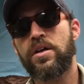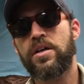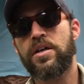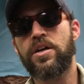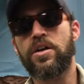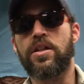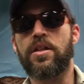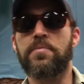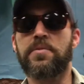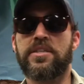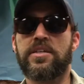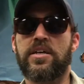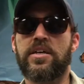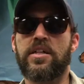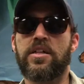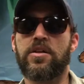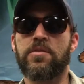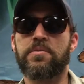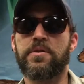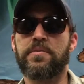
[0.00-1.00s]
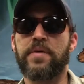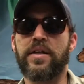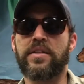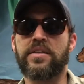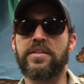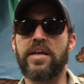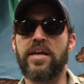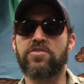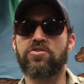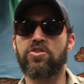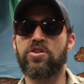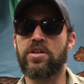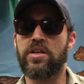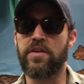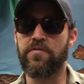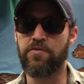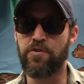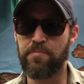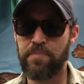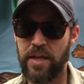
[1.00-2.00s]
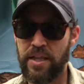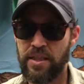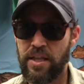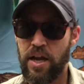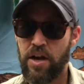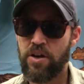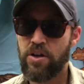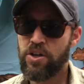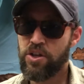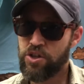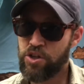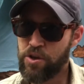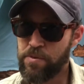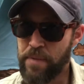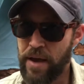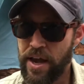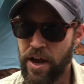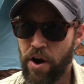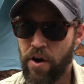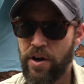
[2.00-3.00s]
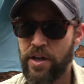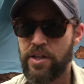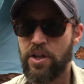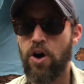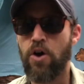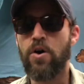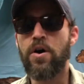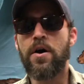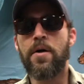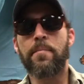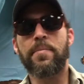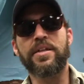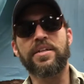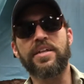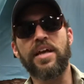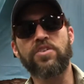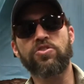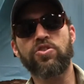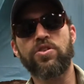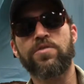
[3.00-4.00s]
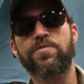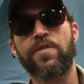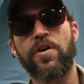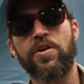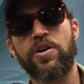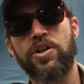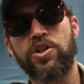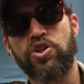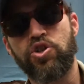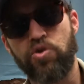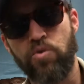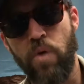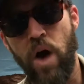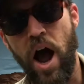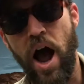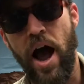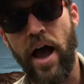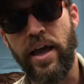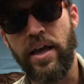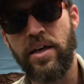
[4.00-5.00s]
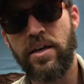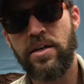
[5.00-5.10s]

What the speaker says: here, let me tell you a little bit about the desert. If you've been there, you may already know. But the desert is very dry.